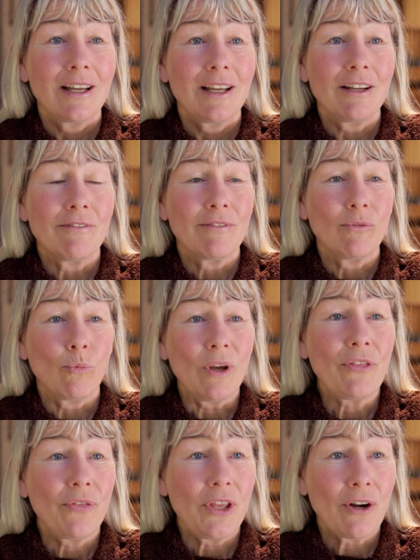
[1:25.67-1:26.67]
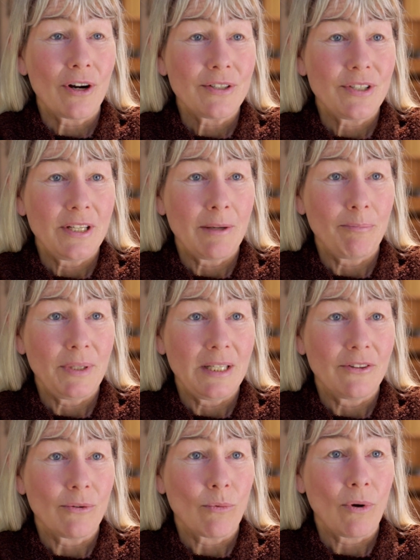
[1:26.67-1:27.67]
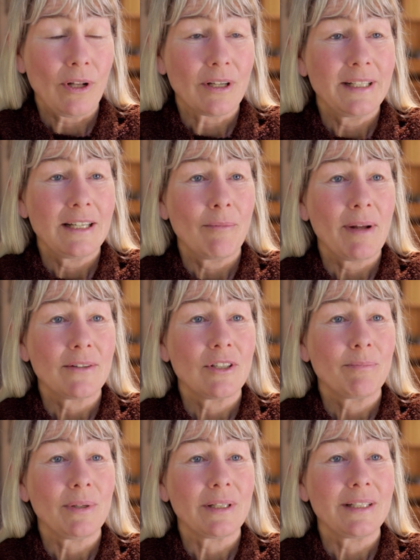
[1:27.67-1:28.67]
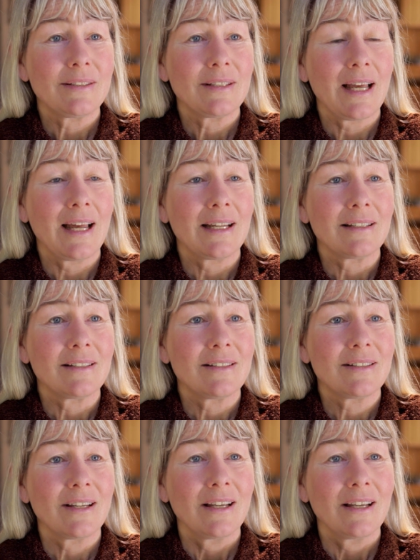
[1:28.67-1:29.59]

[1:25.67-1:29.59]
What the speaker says: with the RCMP, the Royal Canadian Mounted Police, and